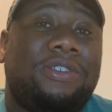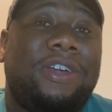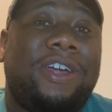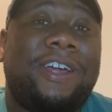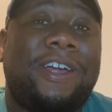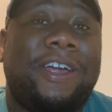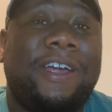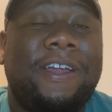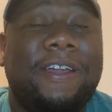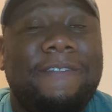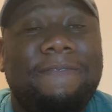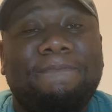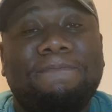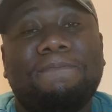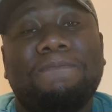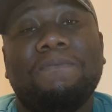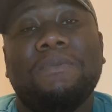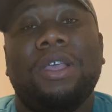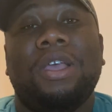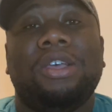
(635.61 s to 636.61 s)
All right,
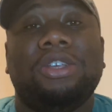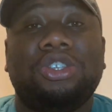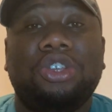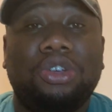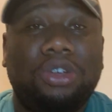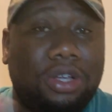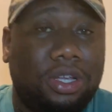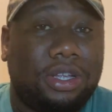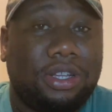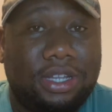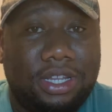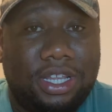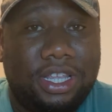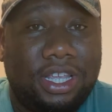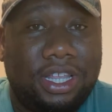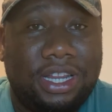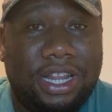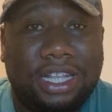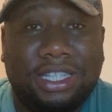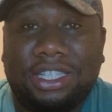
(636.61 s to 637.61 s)
so
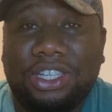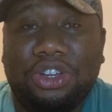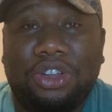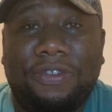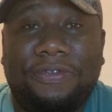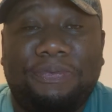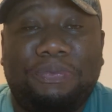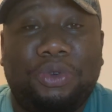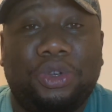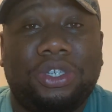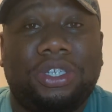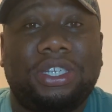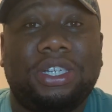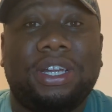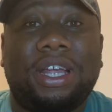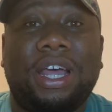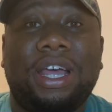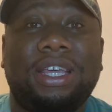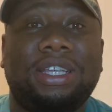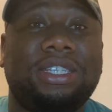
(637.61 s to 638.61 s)
that's enough preaching,
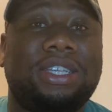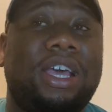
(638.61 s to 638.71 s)
guys.